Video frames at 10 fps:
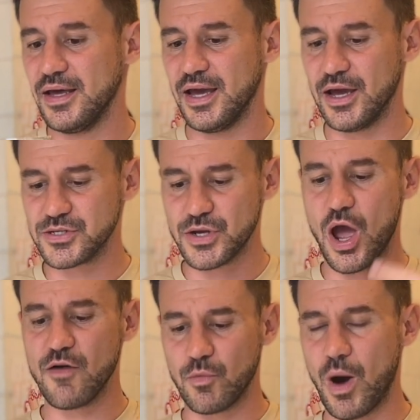It doesn't
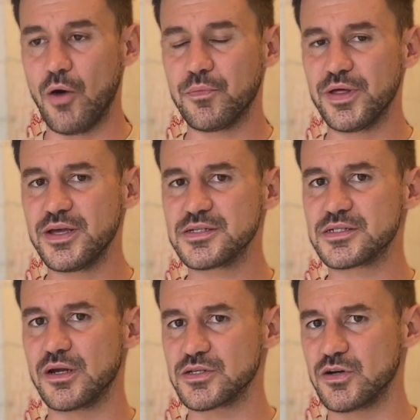overwhelm things. It's
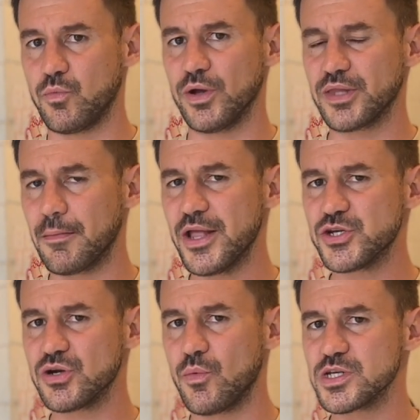not sort of
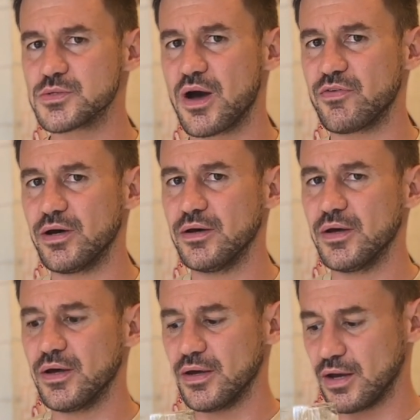one-dimensional whatsoever.
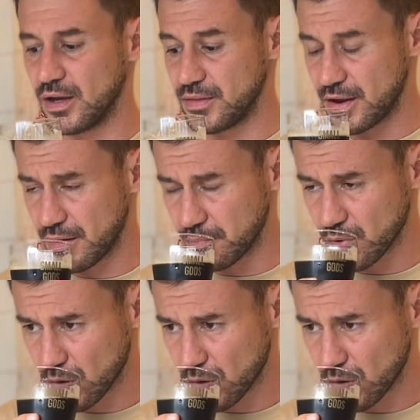And then